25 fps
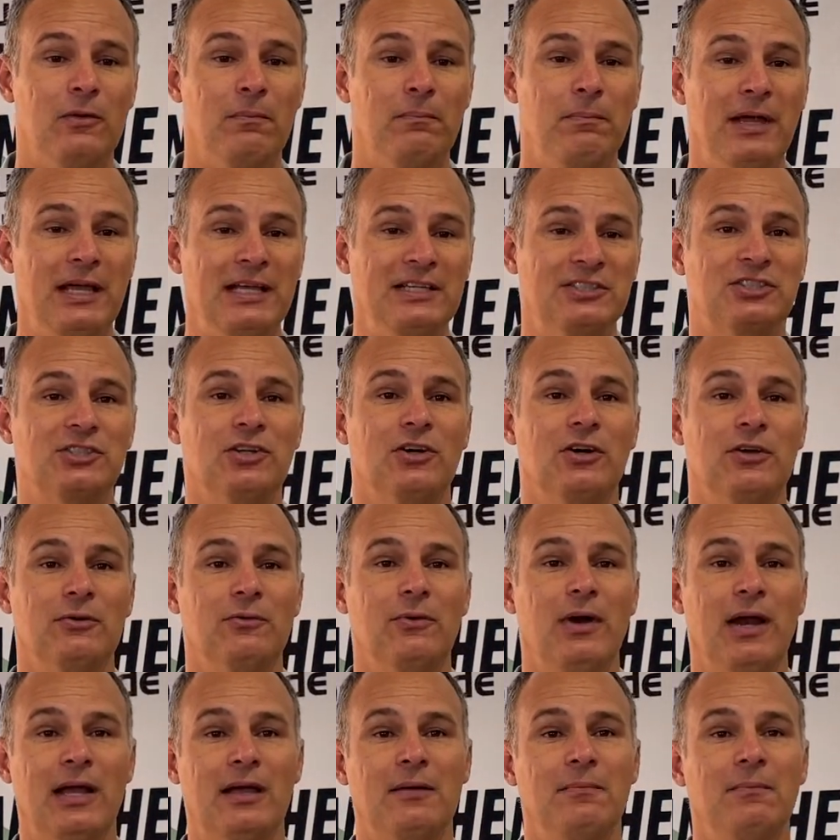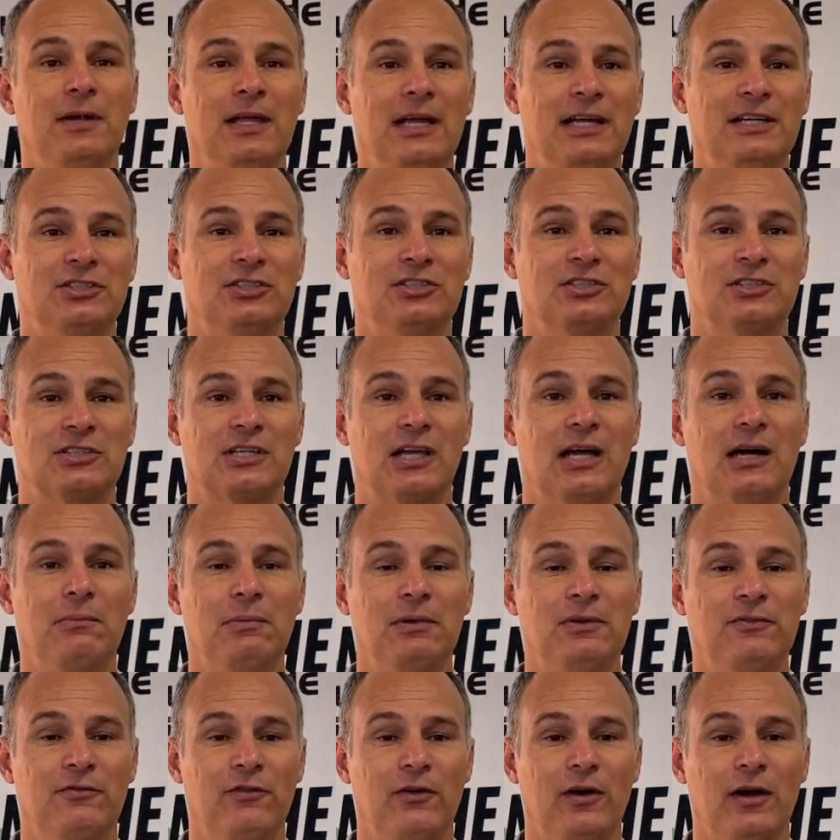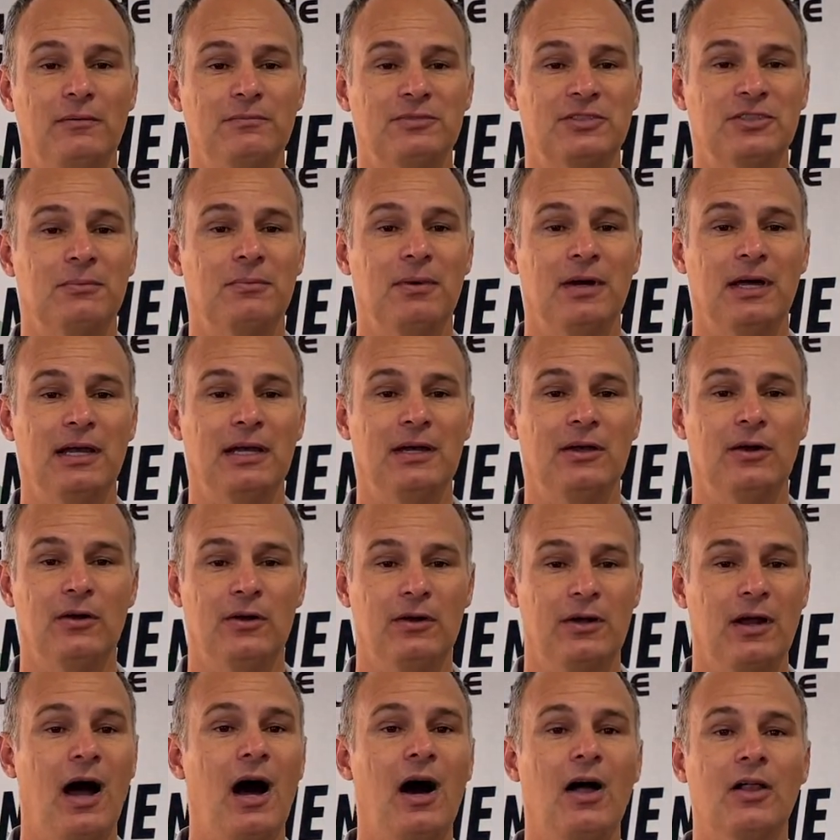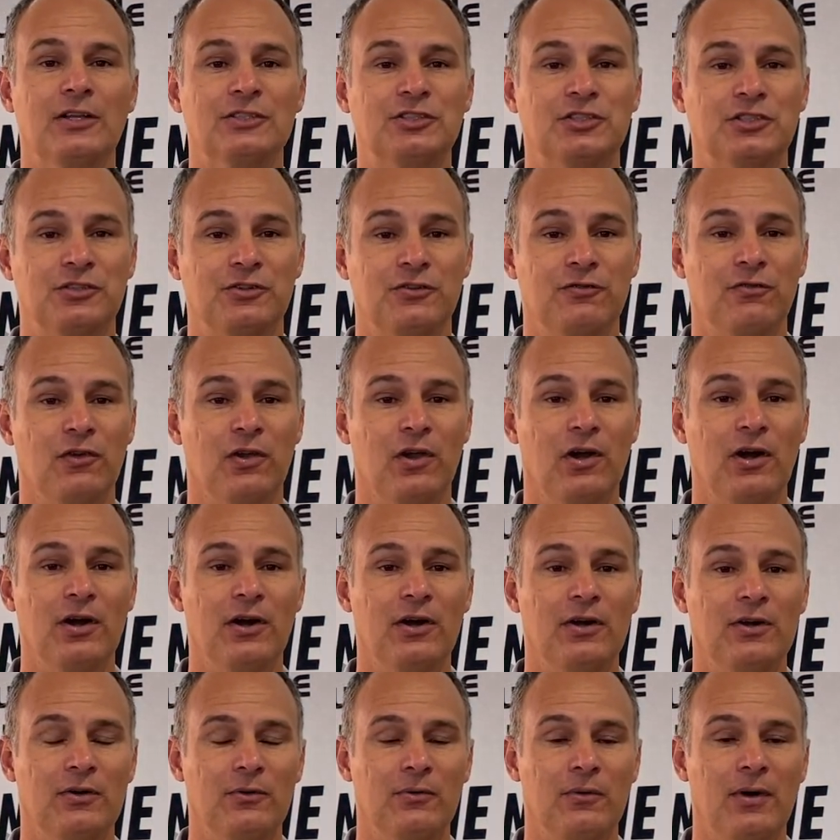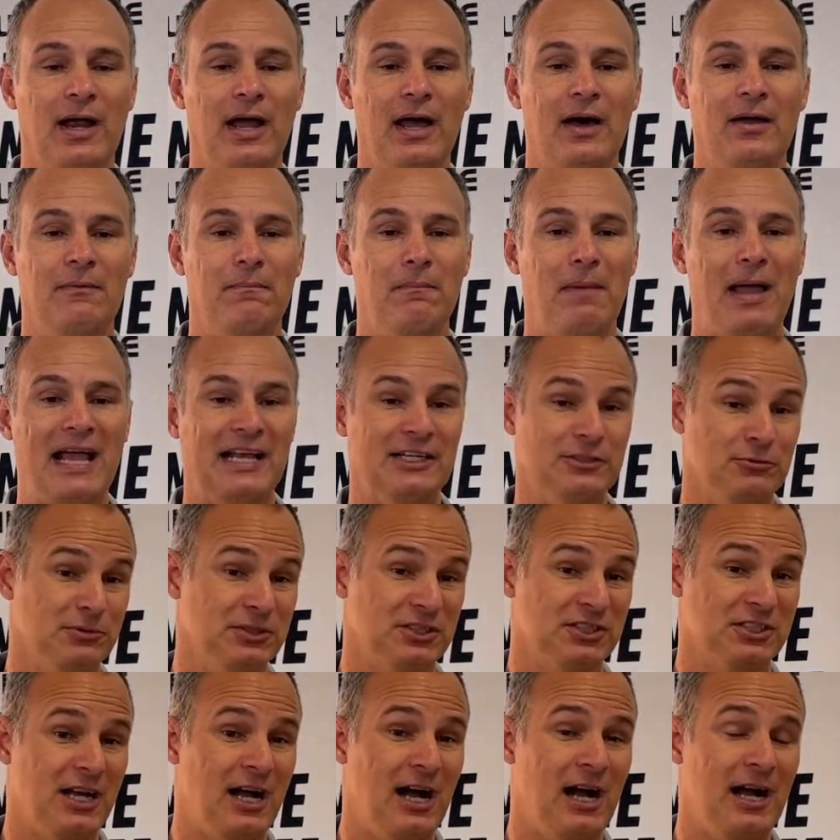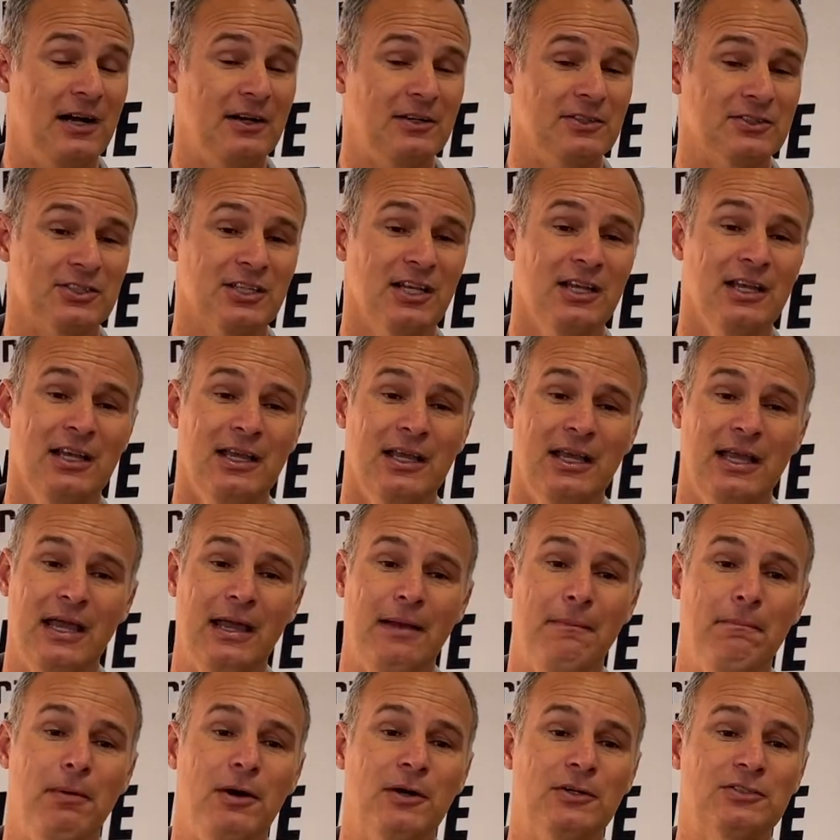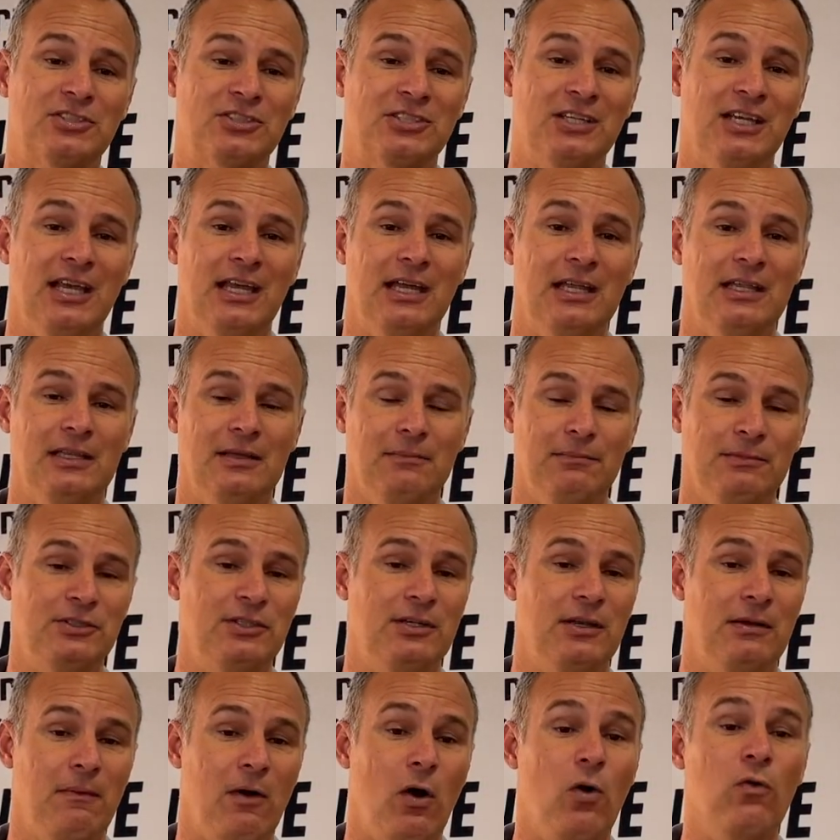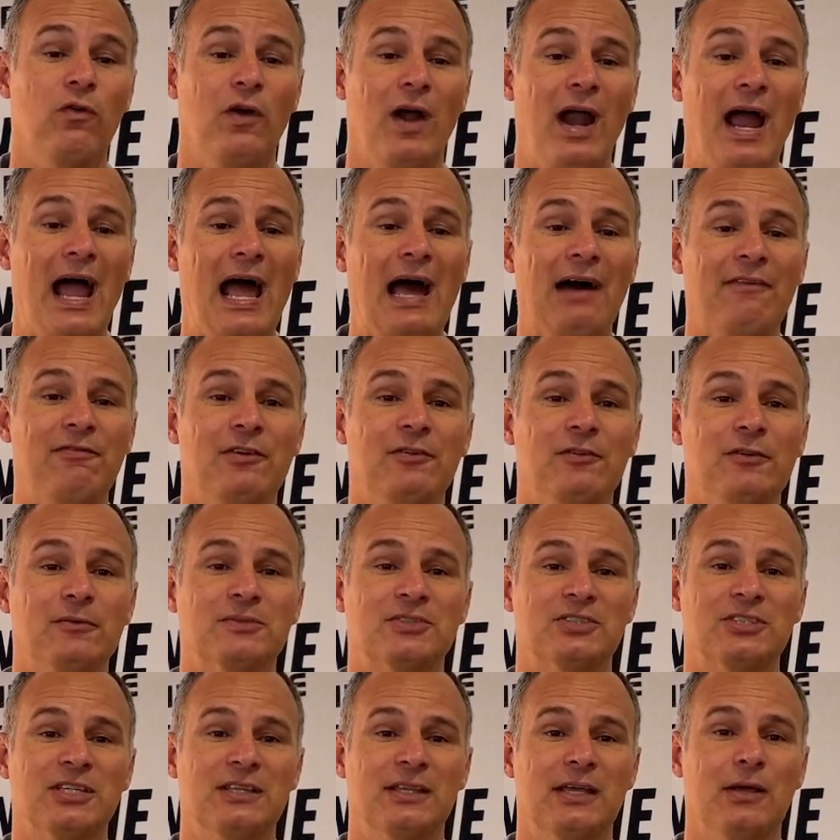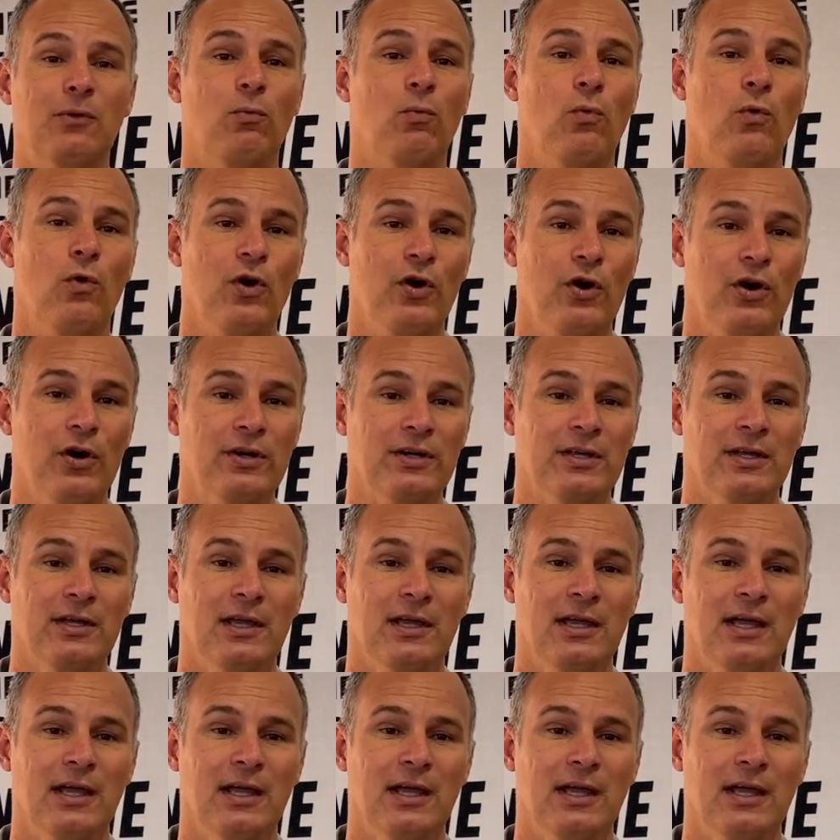based on recommendations coming from somebody or knowledge that you've learned around management styles? And most said, over half of them said they weren't.